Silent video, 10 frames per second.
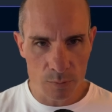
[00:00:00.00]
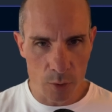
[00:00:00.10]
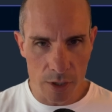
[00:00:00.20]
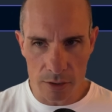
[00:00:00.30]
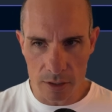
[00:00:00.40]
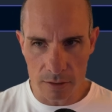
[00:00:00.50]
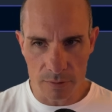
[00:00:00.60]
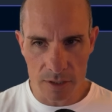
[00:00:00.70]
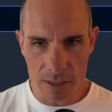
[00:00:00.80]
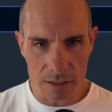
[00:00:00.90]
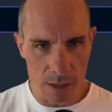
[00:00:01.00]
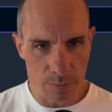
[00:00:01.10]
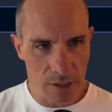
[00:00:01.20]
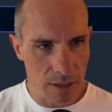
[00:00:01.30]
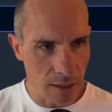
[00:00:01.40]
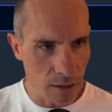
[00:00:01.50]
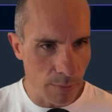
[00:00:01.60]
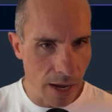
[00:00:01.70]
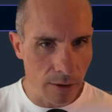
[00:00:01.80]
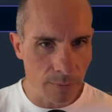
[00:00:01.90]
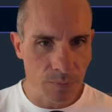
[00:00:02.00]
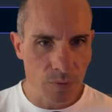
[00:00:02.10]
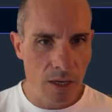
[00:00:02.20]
where you can set the upscale amount,